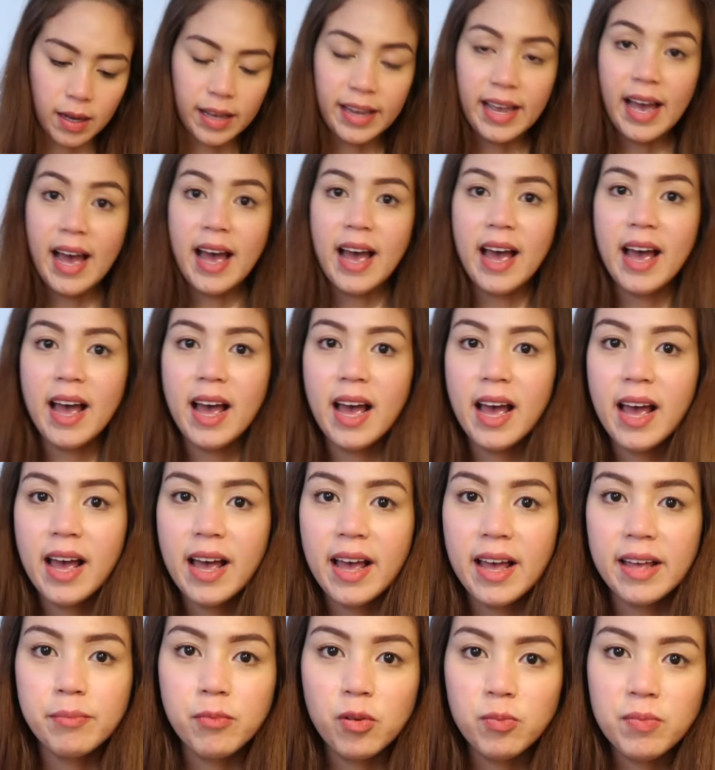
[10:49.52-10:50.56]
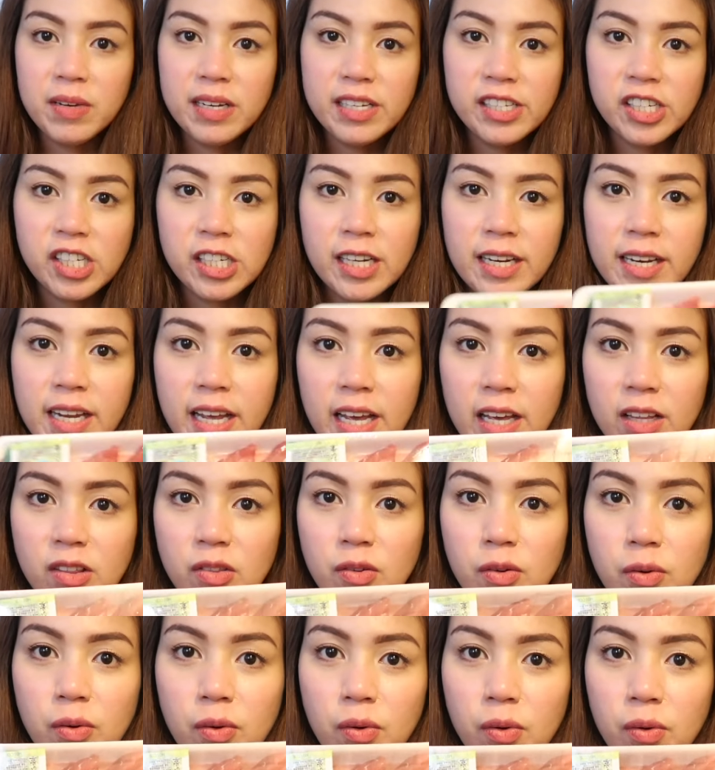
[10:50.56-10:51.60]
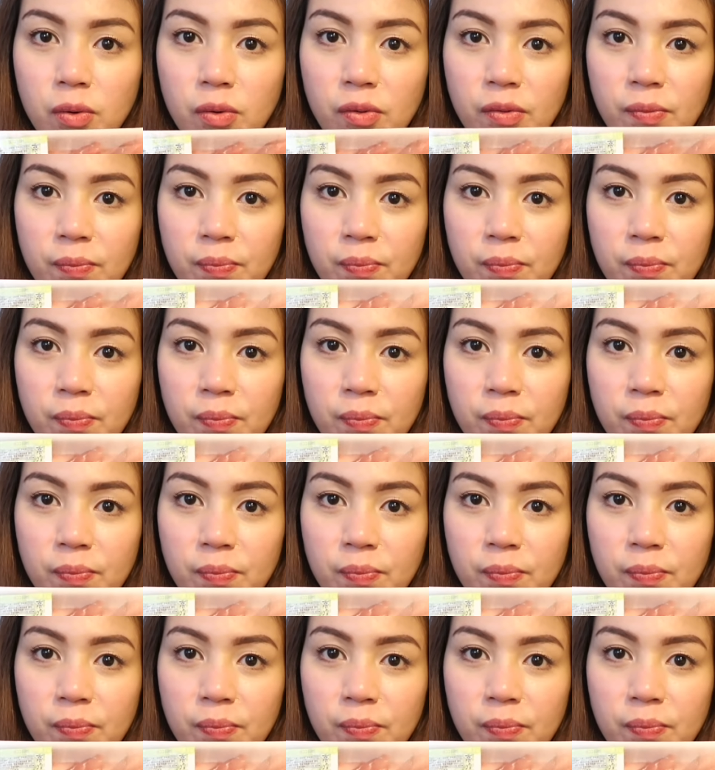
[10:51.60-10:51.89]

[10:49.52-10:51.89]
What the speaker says: Ayan. Bumili siya nito.